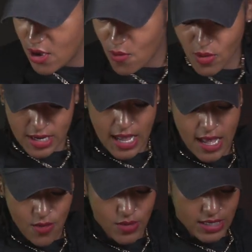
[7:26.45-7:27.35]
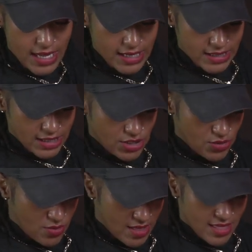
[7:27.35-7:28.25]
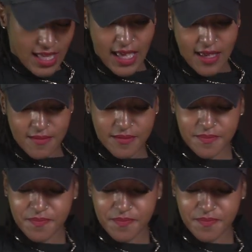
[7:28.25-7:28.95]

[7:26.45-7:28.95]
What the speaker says: what I would like to do with that.